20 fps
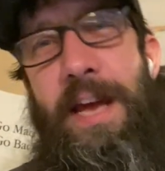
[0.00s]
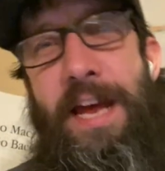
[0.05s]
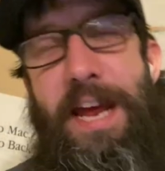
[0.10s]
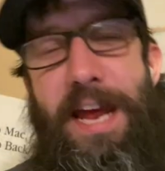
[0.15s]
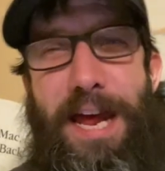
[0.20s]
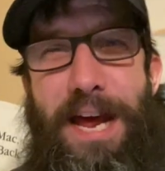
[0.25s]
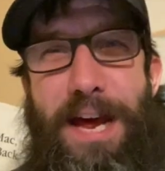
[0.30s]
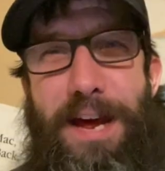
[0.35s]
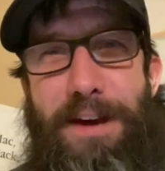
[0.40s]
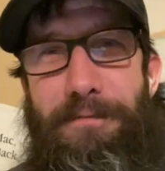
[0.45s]

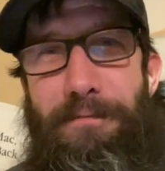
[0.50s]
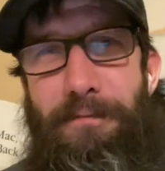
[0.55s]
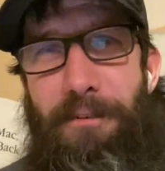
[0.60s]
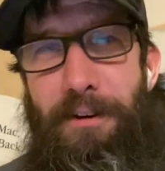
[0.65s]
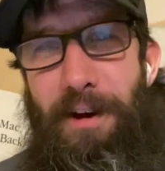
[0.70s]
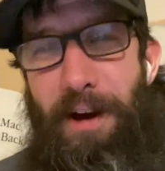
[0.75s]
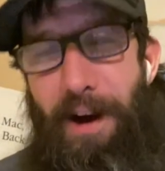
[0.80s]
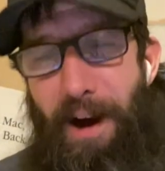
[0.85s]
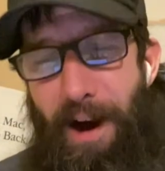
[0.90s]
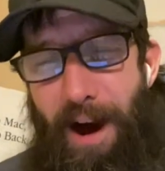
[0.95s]
If
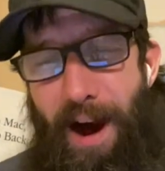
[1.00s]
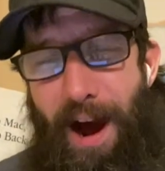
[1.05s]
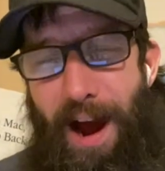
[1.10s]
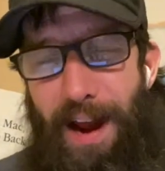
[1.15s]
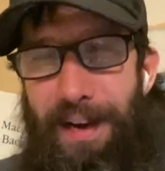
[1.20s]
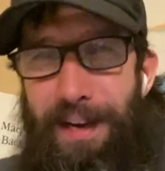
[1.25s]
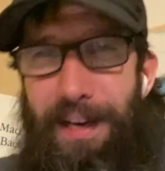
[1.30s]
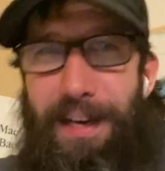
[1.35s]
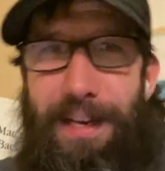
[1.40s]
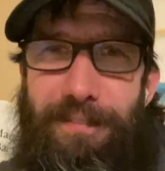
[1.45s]
I
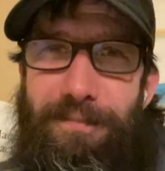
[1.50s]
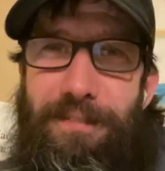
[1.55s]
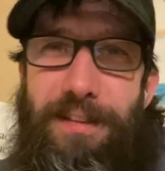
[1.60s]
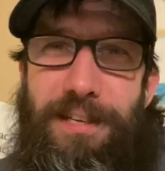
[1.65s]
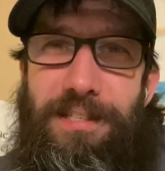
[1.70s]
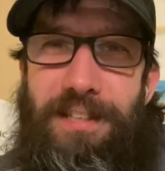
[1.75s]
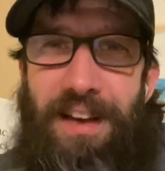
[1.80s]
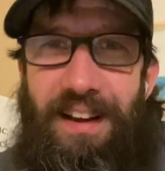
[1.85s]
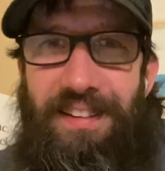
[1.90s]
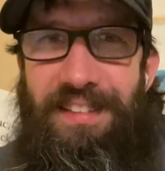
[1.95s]
leave
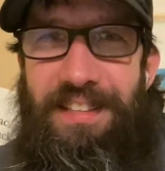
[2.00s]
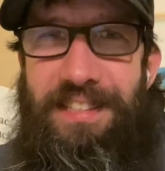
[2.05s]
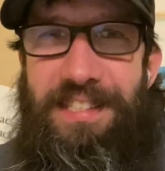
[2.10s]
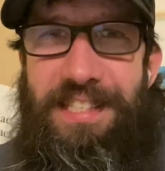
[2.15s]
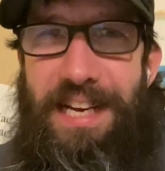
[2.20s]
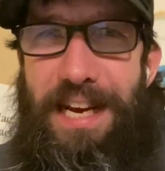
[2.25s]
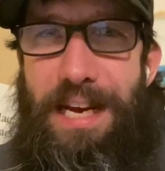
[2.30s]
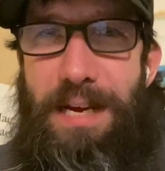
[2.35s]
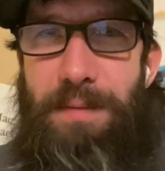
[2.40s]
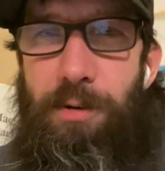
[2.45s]
this on the
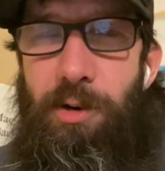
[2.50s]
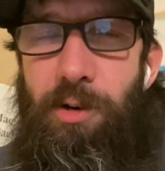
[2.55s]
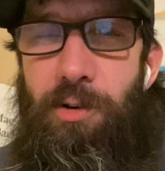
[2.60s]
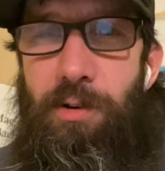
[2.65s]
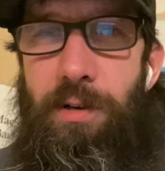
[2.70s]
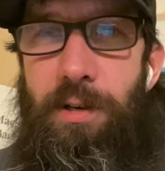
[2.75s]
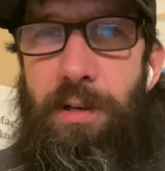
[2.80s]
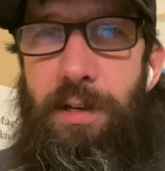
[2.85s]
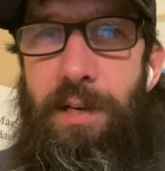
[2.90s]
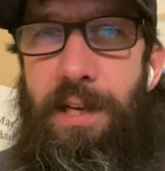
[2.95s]

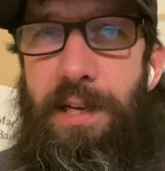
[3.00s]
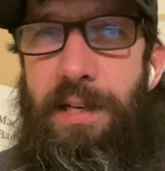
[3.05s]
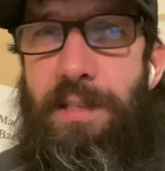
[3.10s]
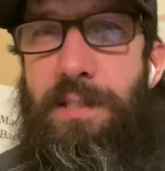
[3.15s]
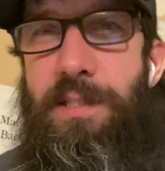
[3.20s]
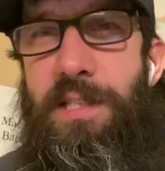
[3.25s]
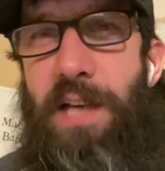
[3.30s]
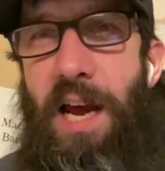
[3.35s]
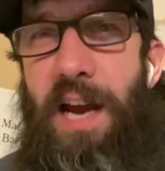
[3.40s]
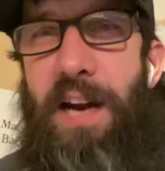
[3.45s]
table
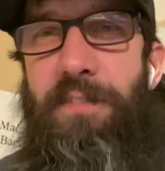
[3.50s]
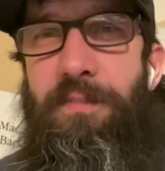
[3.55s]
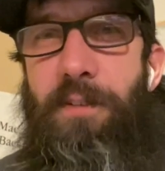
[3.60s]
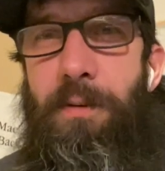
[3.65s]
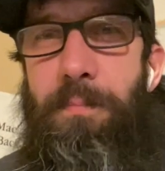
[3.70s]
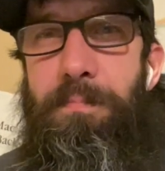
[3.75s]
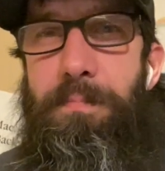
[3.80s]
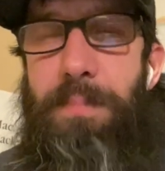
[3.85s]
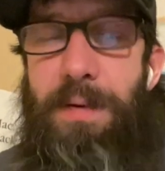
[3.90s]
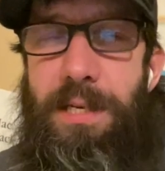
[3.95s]
inside of a
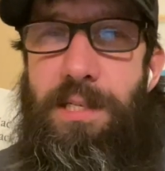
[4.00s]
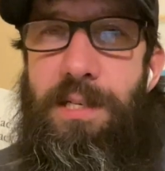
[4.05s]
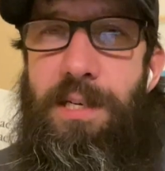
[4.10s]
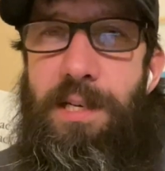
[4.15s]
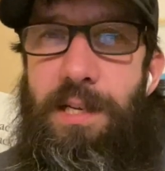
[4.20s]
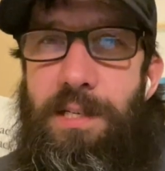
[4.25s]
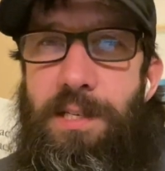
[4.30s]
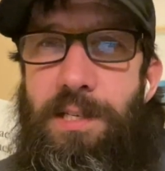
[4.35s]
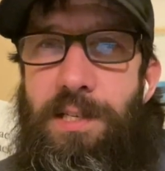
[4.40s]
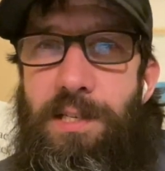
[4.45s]

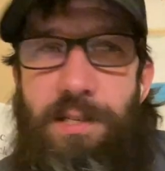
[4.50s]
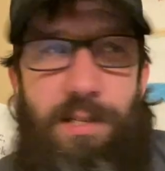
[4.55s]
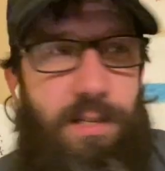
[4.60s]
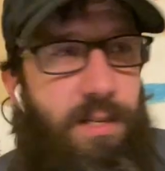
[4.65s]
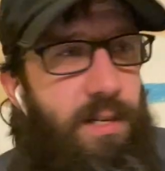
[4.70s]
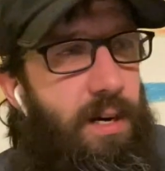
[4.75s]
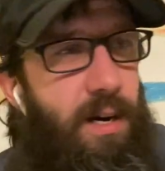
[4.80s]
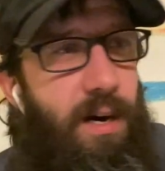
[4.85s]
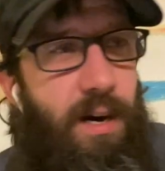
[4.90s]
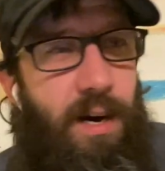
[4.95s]
business
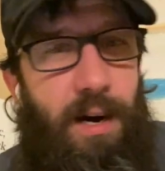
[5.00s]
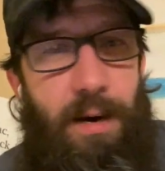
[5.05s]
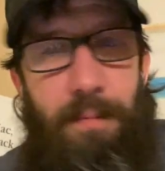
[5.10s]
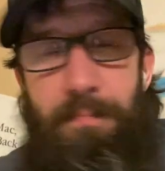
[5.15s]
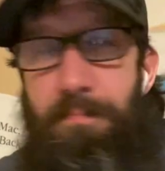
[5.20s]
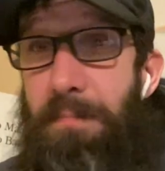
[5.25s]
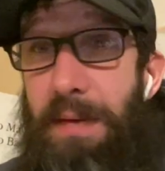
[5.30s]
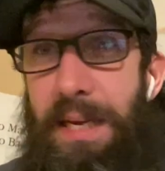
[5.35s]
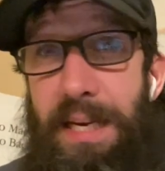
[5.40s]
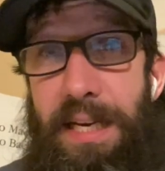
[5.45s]

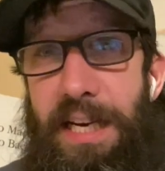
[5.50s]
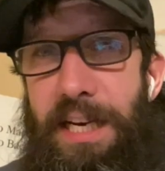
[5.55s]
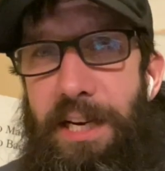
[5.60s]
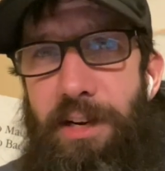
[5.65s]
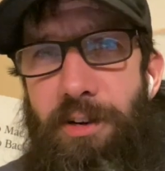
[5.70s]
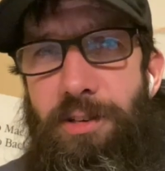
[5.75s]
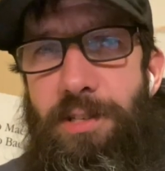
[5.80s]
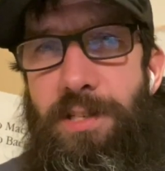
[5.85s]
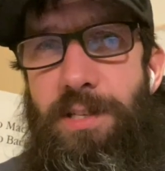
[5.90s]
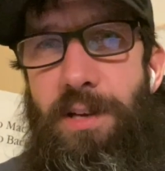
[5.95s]
meeting
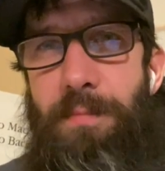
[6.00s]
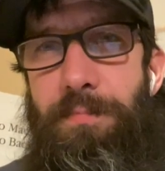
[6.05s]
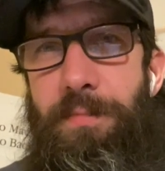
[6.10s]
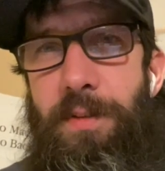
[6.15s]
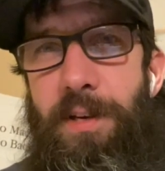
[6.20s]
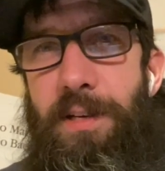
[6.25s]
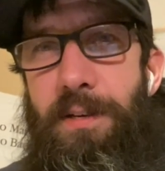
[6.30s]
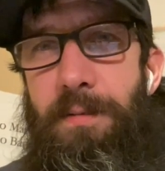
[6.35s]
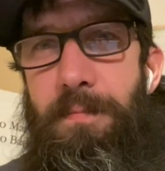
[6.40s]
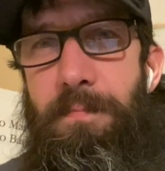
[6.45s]
or
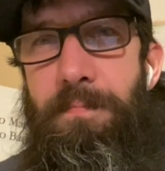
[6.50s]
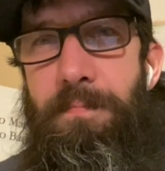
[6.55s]
something,